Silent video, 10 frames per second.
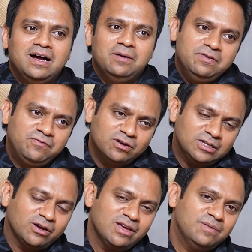before
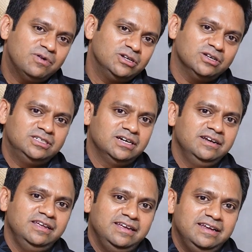talking about your
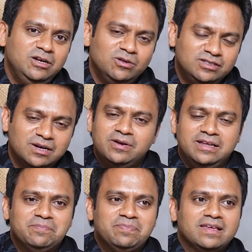journey into
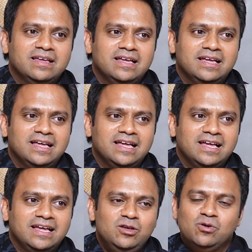Germany,
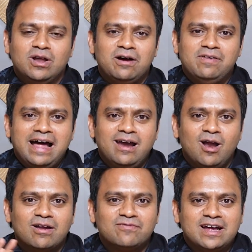you would have had a
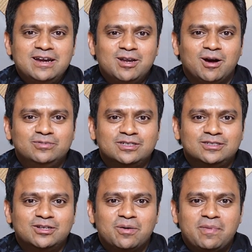lot of country options
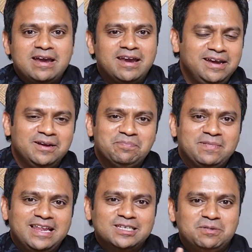in your mind, right?
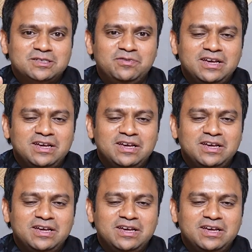Any specific